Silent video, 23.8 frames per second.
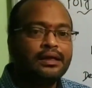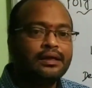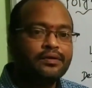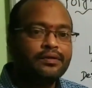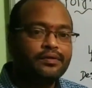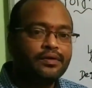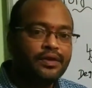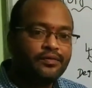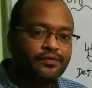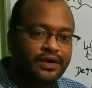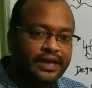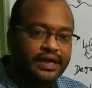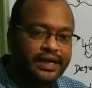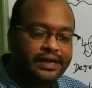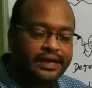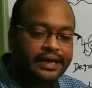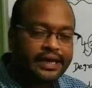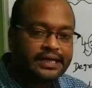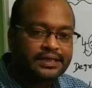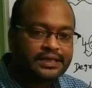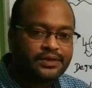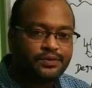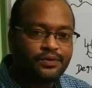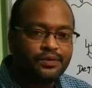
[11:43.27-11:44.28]
If degree is
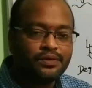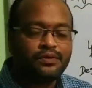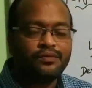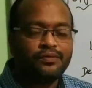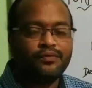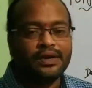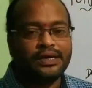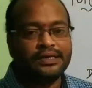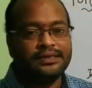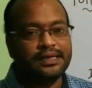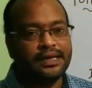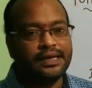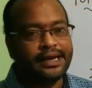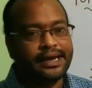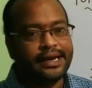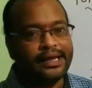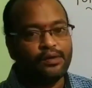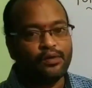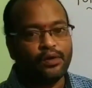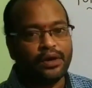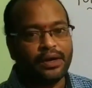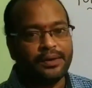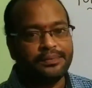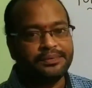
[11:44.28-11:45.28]
known, what is the leading
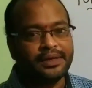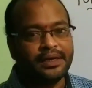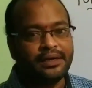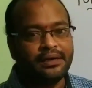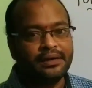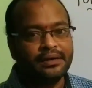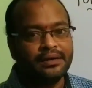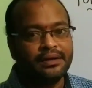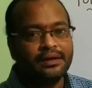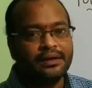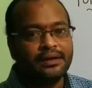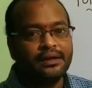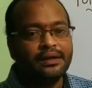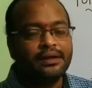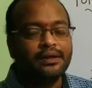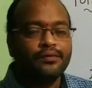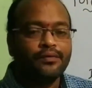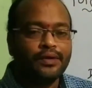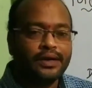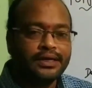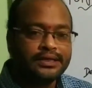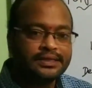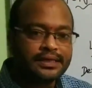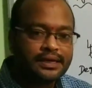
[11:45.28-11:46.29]
coefficient? What
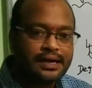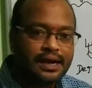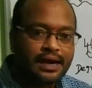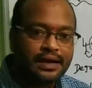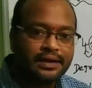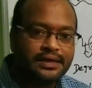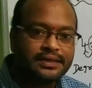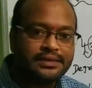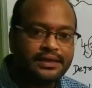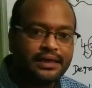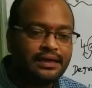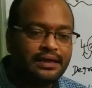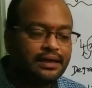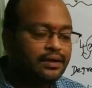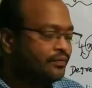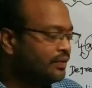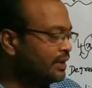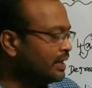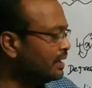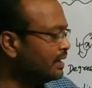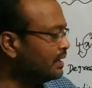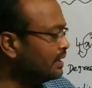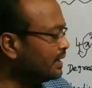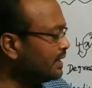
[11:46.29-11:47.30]
is a constant? We
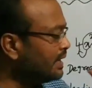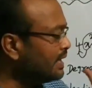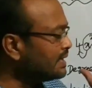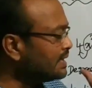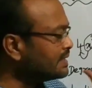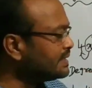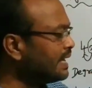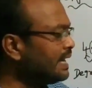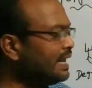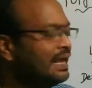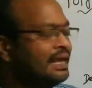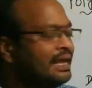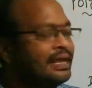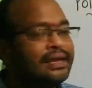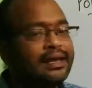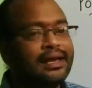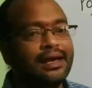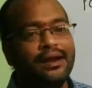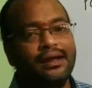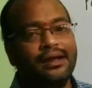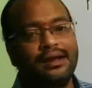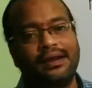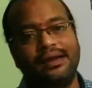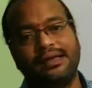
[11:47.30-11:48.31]
can easily
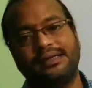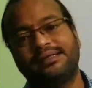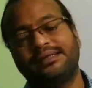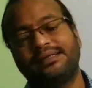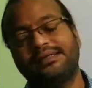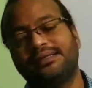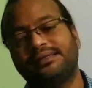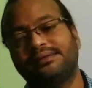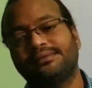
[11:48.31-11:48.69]
calculate.